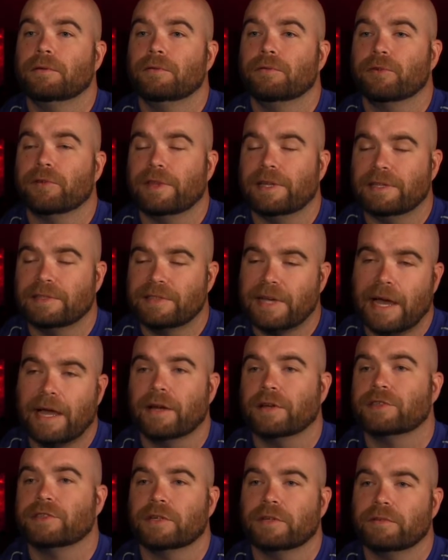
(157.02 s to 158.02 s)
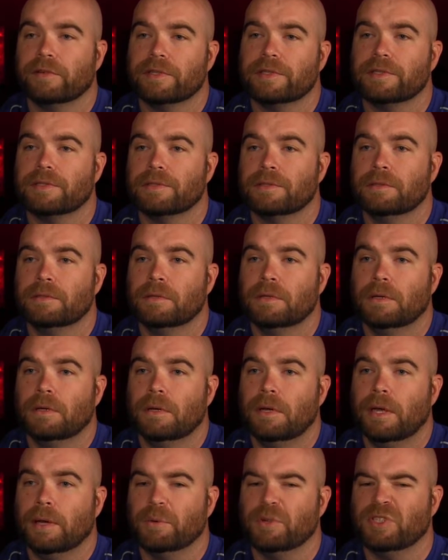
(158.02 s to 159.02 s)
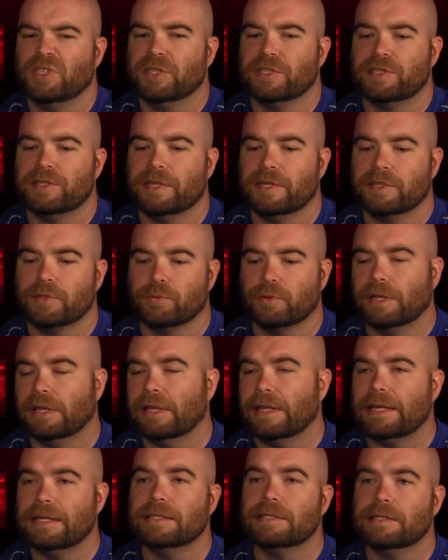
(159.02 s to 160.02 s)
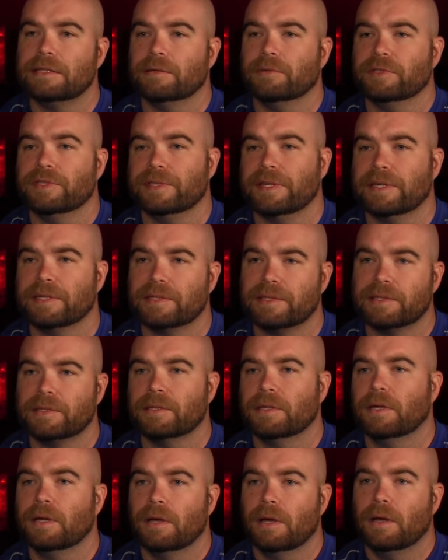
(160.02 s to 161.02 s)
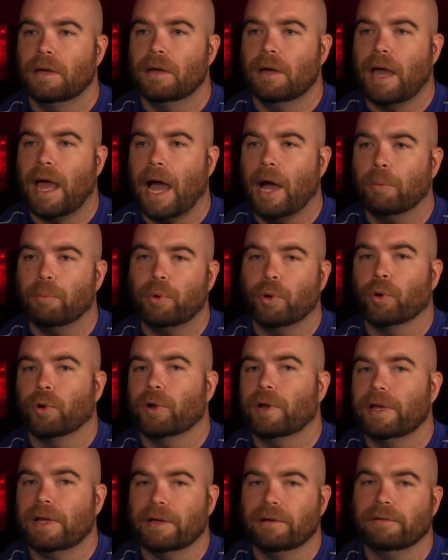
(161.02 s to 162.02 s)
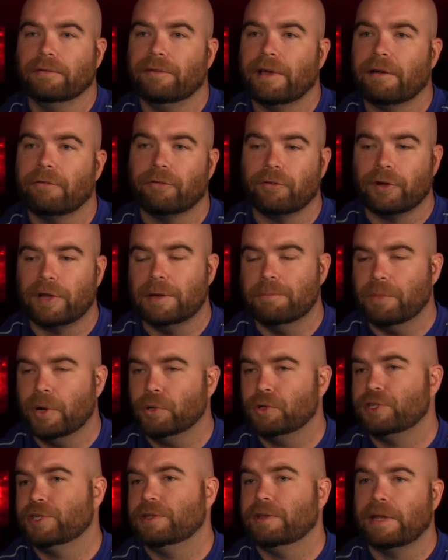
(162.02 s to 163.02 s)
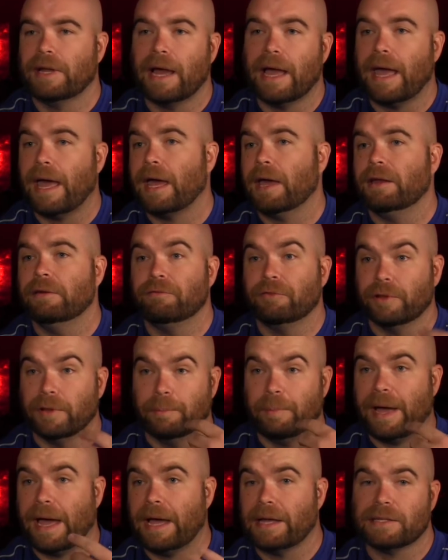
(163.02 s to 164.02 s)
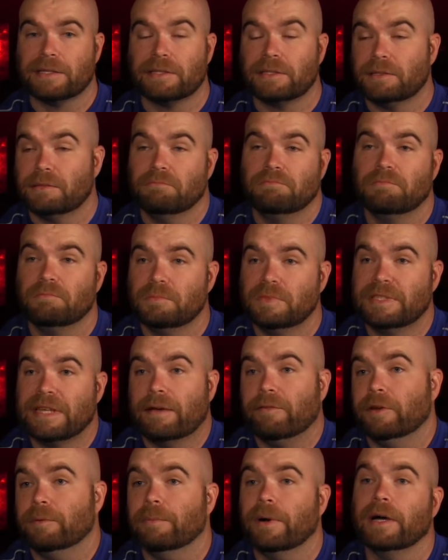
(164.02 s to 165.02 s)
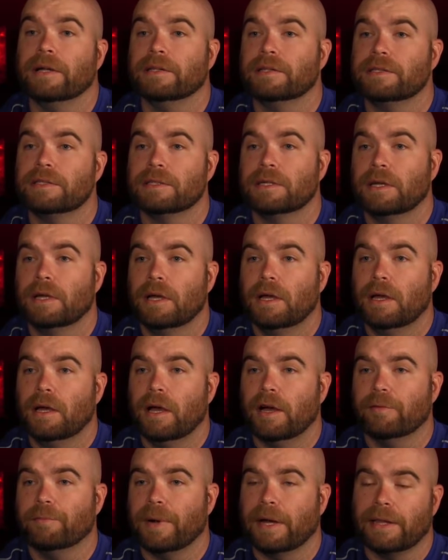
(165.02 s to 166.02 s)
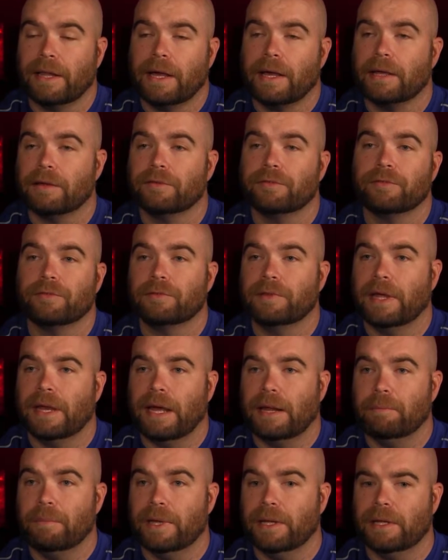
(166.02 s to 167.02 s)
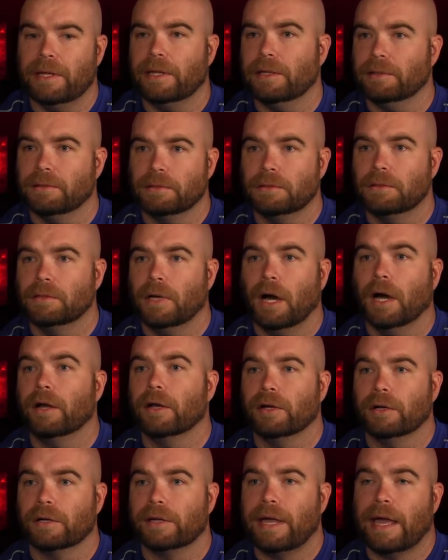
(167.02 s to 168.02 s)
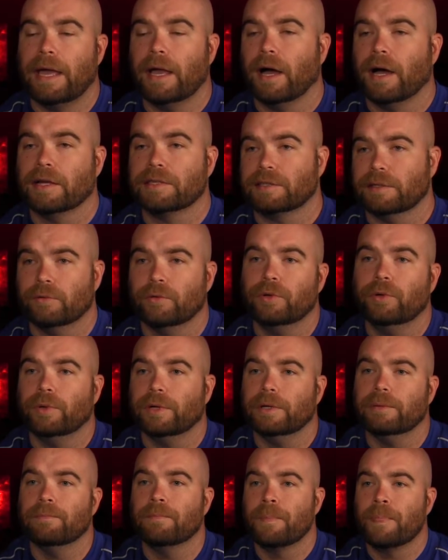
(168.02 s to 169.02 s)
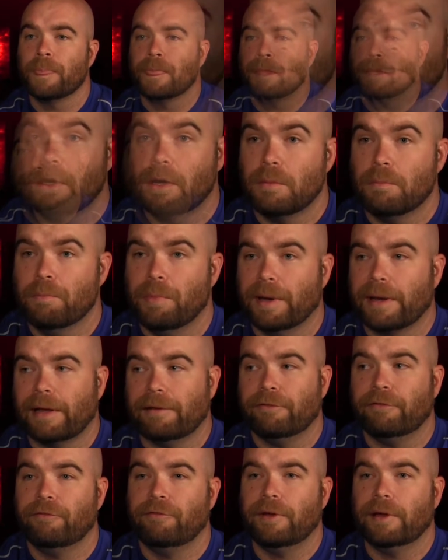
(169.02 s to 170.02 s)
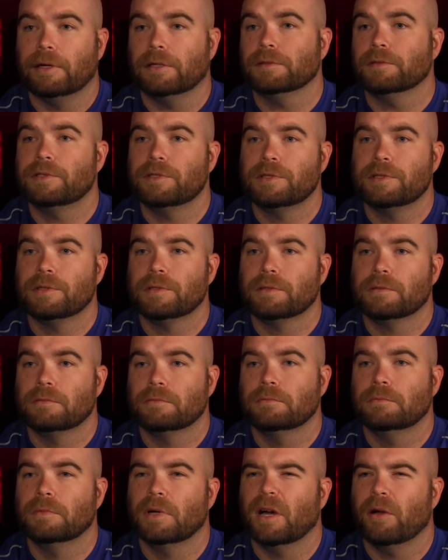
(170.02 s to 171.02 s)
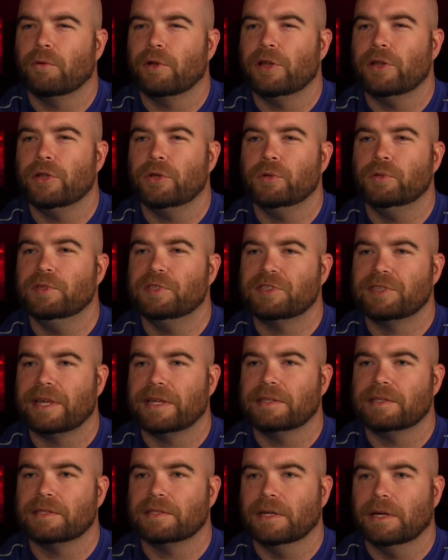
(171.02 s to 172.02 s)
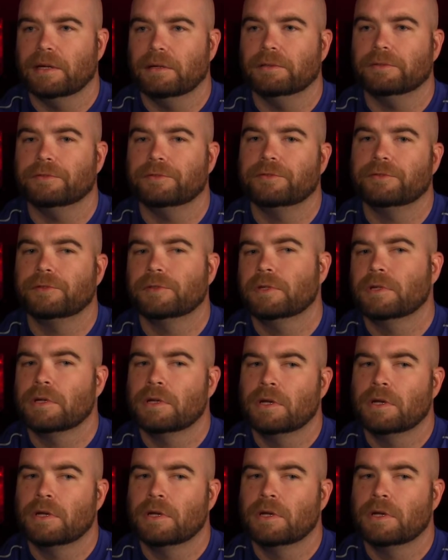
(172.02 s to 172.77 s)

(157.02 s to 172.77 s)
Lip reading: for the entire service. It was just this release. It was this outpouring of every emotion that I had for the past 7 months of my life that had been in utter chaos and ruin. But I felt a renewed sense of